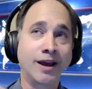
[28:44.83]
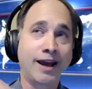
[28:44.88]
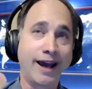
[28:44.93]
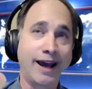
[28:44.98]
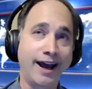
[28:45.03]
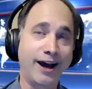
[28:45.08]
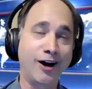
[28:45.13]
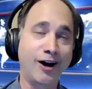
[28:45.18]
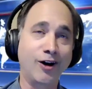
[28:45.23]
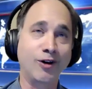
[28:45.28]

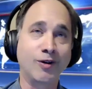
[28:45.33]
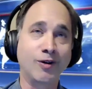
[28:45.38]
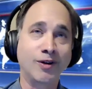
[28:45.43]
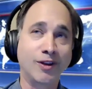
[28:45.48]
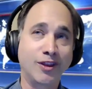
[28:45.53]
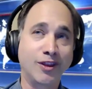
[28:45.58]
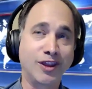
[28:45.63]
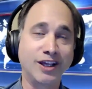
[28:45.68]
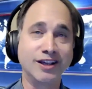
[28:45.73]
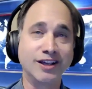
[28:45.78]
how
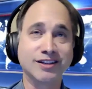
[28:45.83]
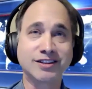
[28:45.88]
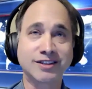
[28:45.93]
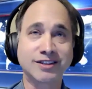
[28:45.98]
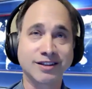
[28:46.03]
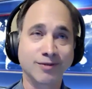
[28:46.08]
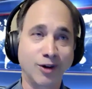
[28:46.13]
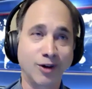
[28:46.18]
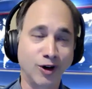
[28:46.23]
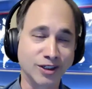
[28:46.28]

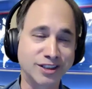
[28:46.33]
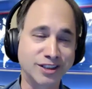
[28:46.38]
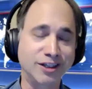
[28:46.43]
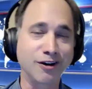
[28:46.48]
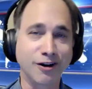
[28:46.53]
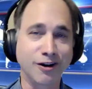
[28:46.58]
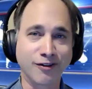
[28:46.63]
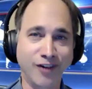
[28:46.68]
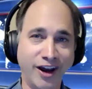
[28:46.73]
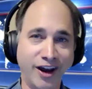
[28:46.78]
these
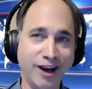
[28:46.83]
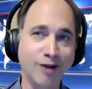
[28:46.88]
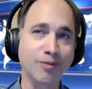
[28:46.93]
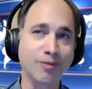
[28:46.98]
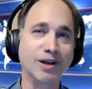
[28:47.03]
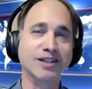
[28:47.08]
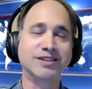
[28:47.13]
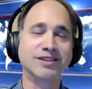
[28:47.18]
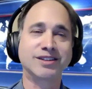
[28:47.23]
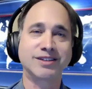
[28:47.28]
austere
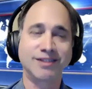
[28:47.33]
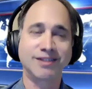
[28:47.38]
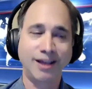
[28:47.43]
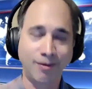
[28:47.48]
environments